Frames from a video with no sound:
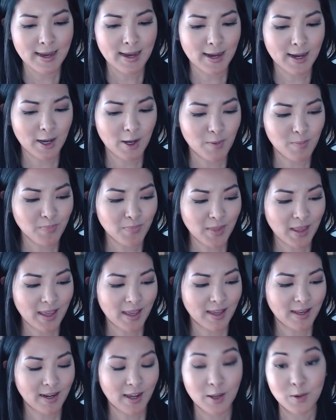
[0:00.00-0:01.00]

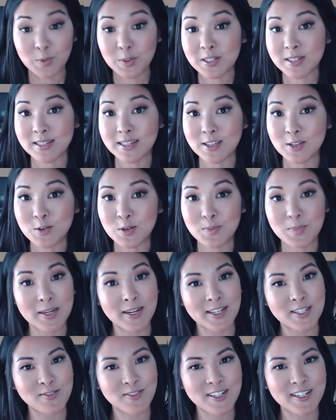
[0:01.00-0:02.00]
And I will see you in my
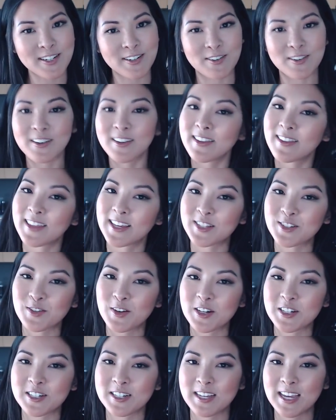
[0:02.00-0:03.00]
next video. Thanks for
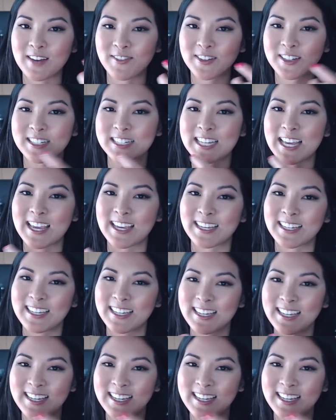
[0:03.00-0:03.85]
watching. Have a good day.